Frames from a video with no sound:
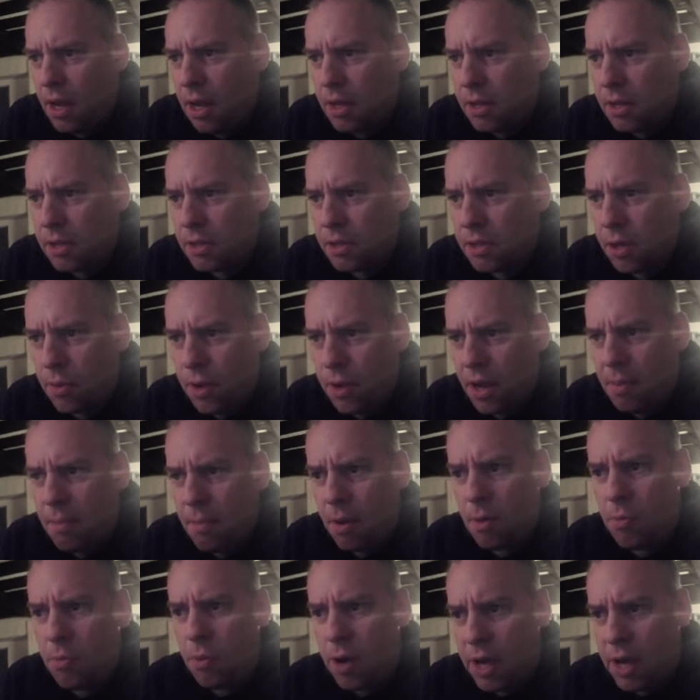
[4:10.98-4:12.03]
So in
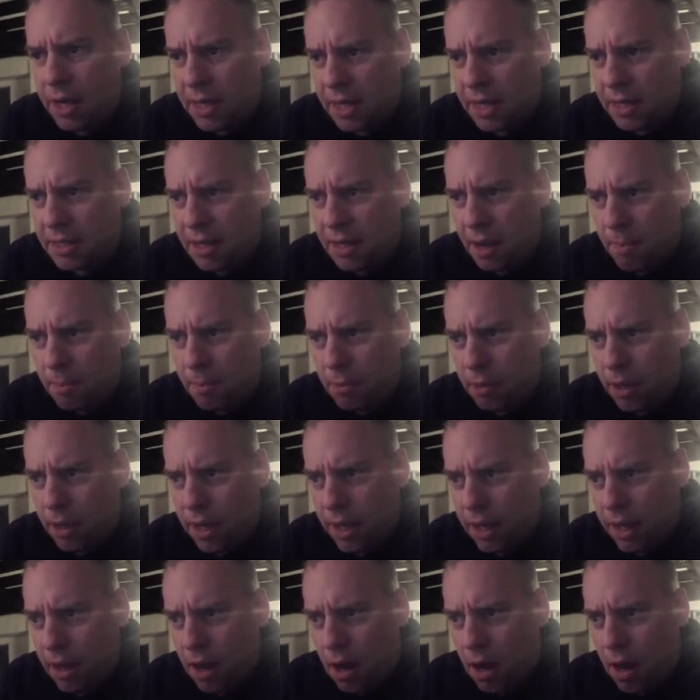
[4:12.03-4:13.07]
my worked example
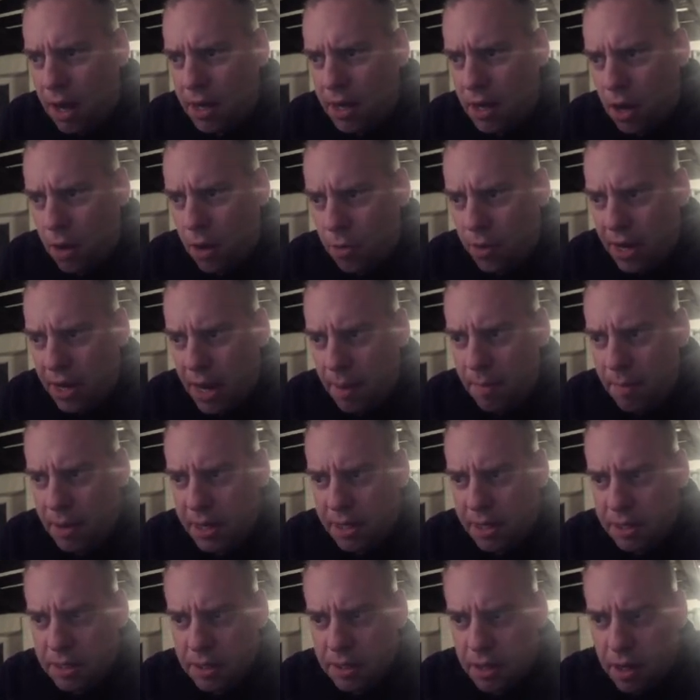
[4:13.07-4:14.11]
here, I know on
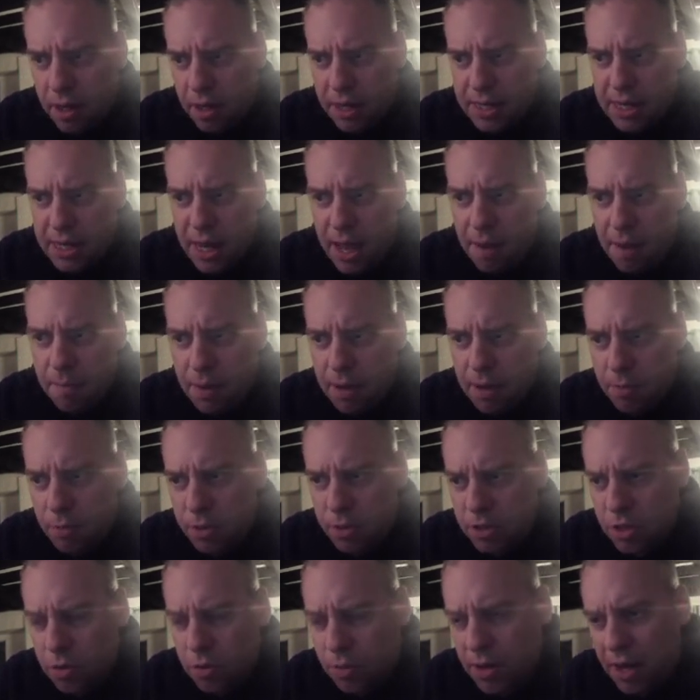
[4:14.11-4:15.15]
Emily's side, Emily
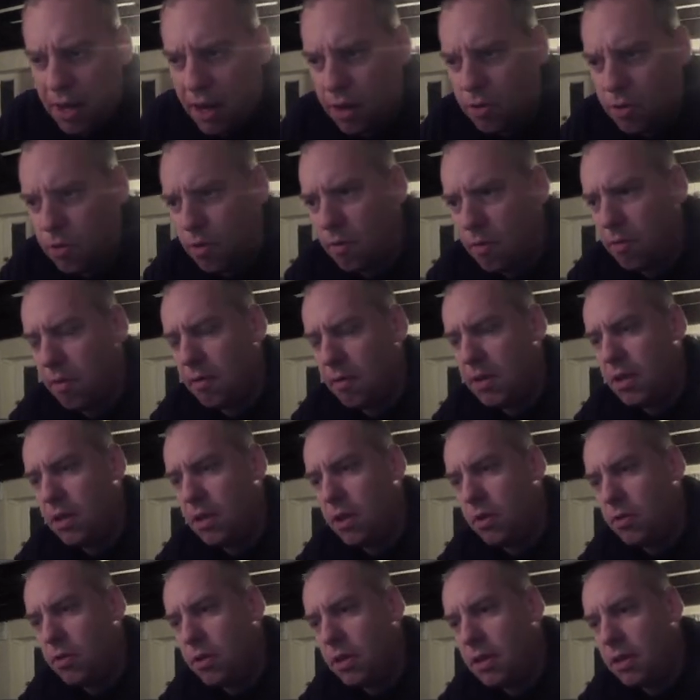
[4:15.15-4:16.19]
was 350
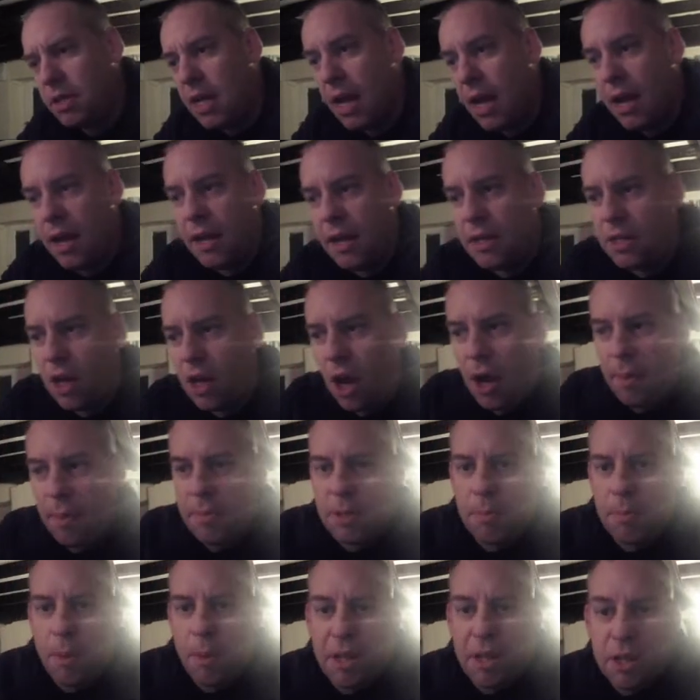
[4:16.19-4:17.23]
newtons
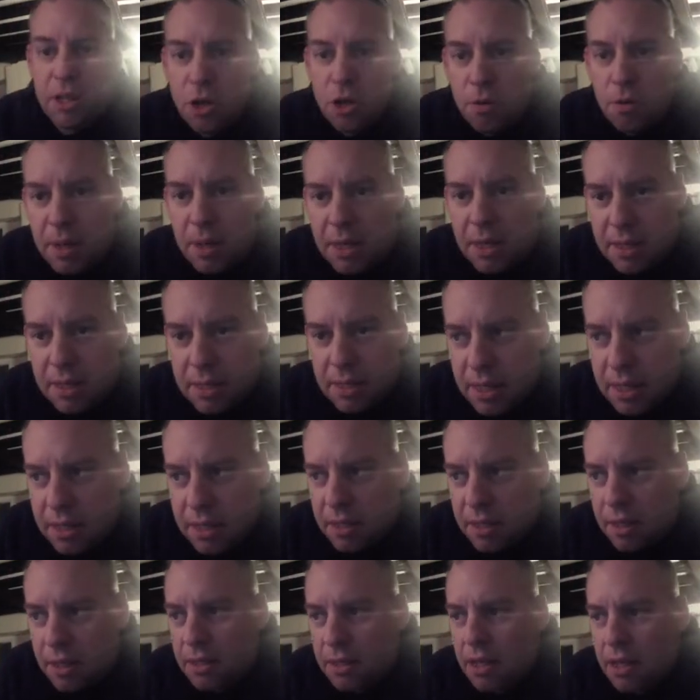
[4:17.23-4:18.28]
times by the 2 meters
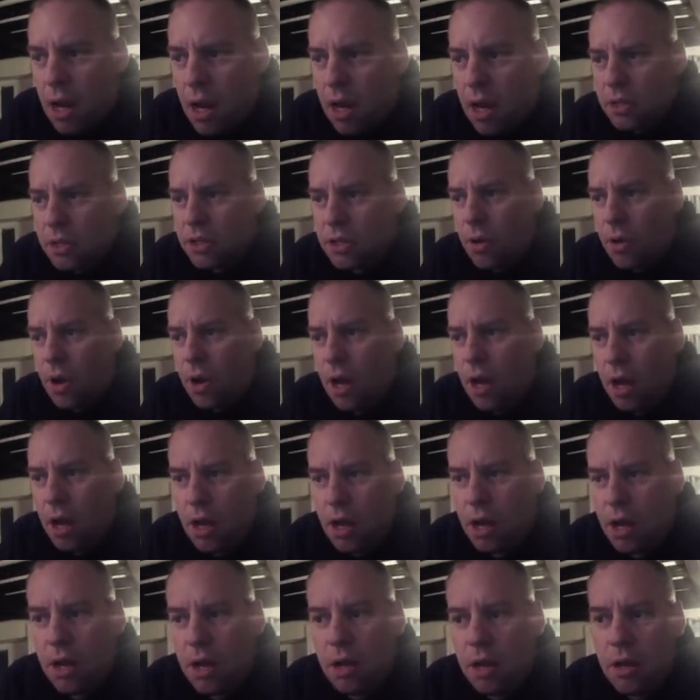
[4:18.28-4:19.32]
distance. So
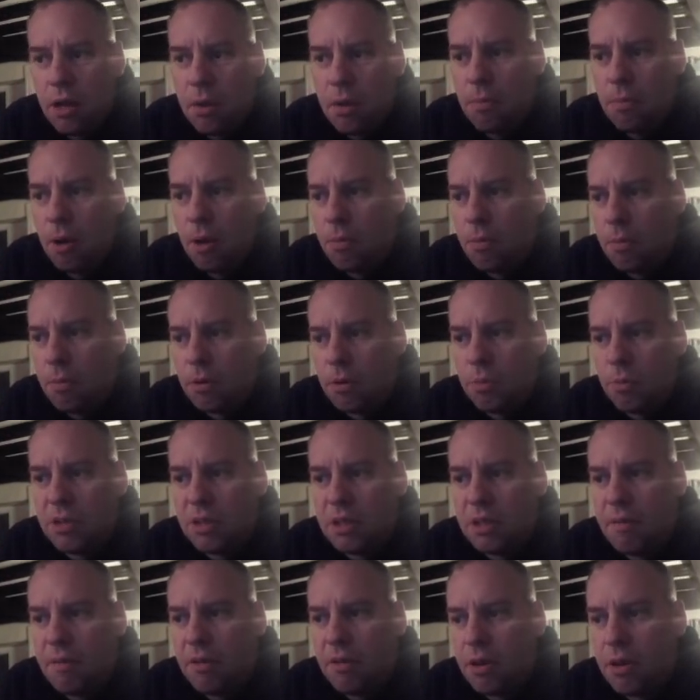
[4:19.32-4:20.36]
her moment was
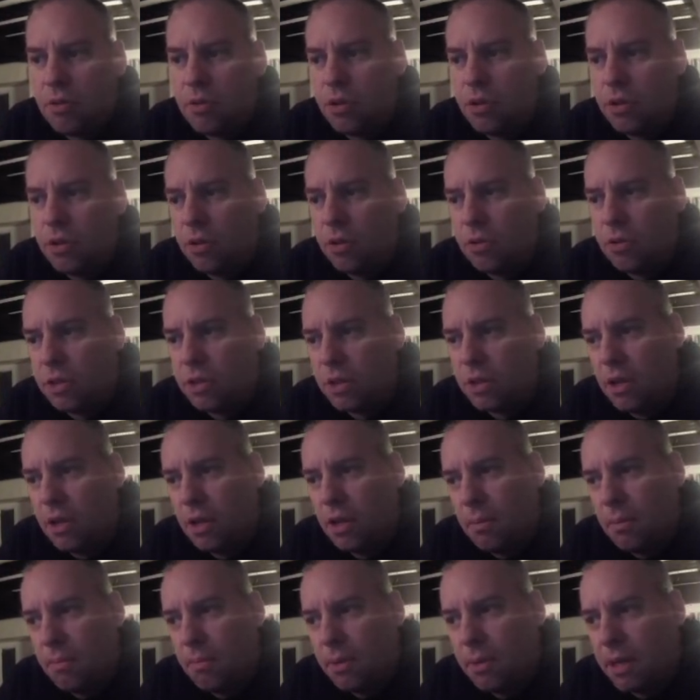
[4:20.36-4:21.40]
700 Newton
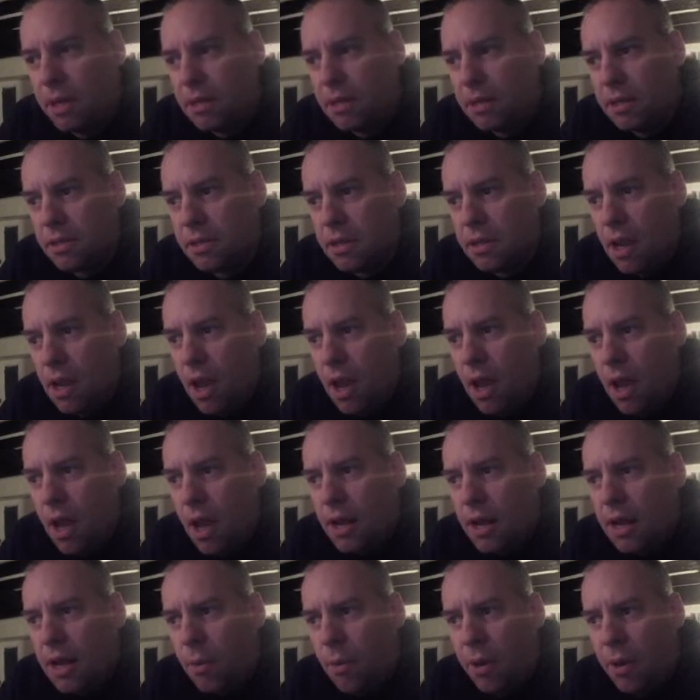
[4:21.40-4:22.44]
meters.
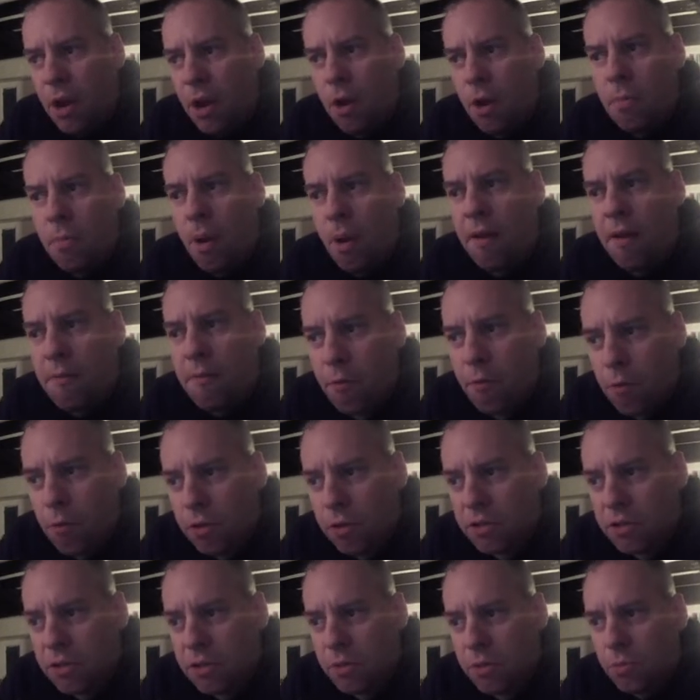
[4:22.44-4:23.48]
Now I know my
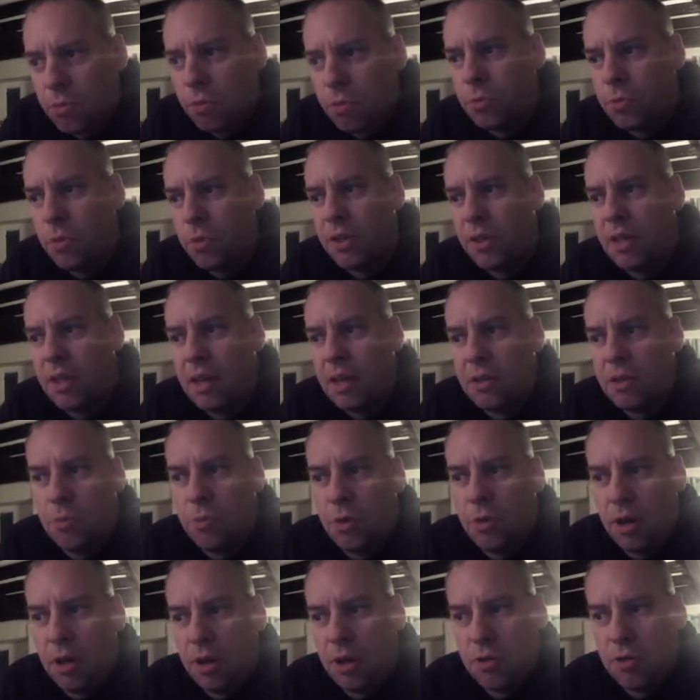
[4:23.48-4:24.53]
force was
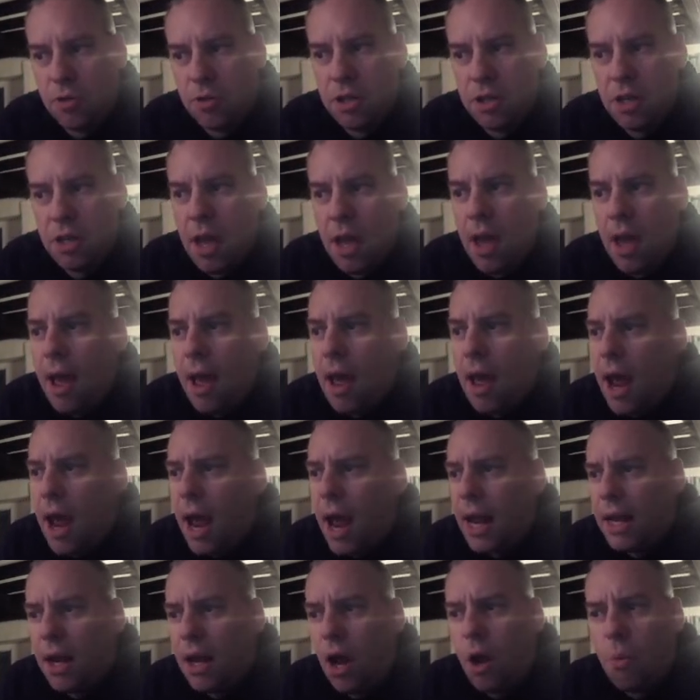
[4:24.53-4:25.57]
1,100,
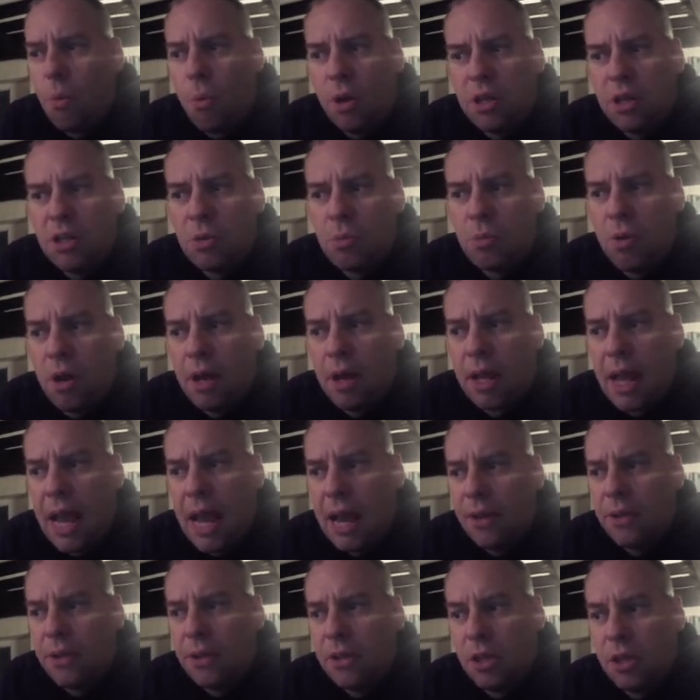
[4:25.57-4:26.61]
and I want to work
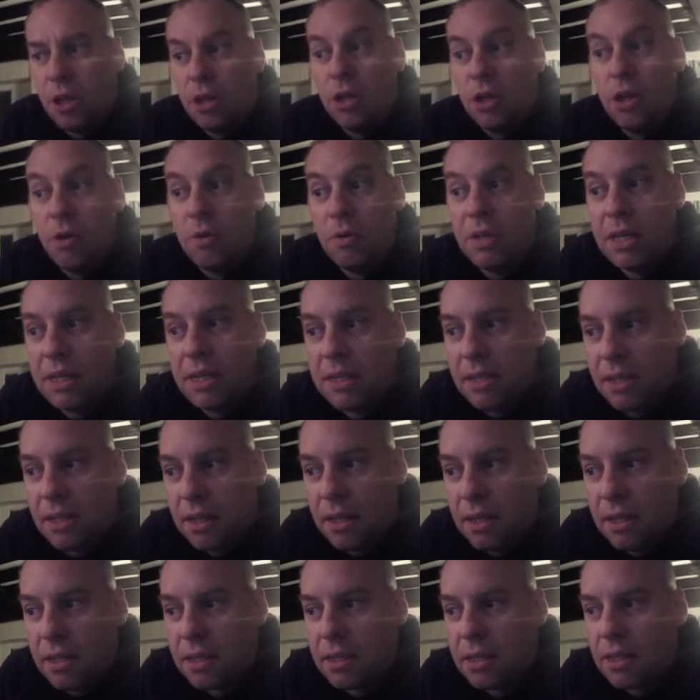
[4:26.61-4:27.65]
out the new
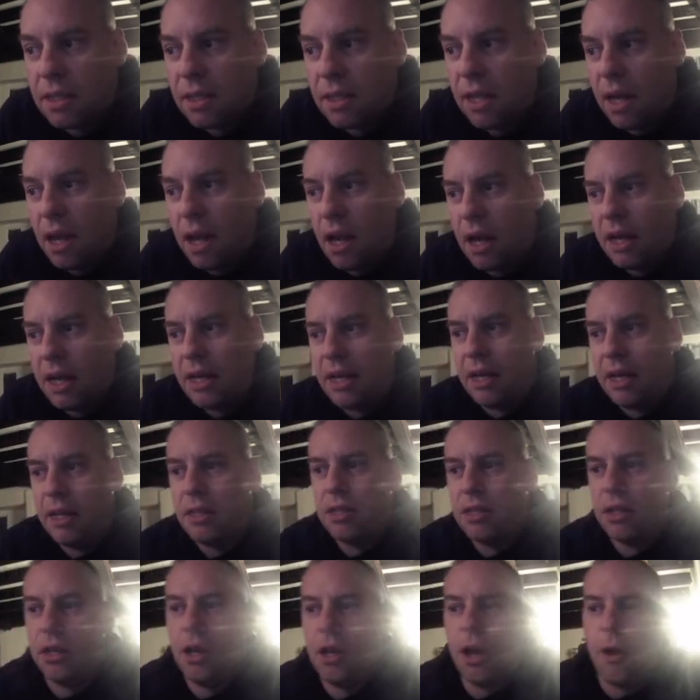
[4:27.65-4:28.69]
distance that I need
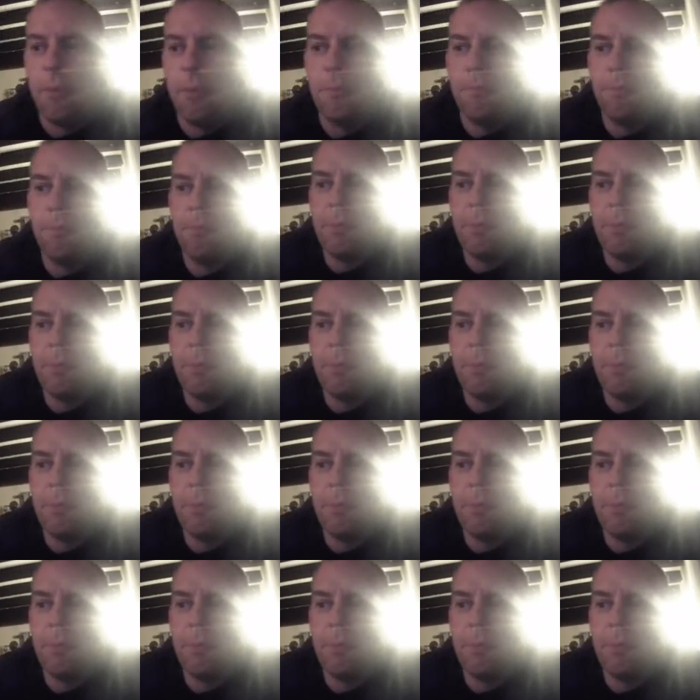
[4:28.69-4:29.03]
to go.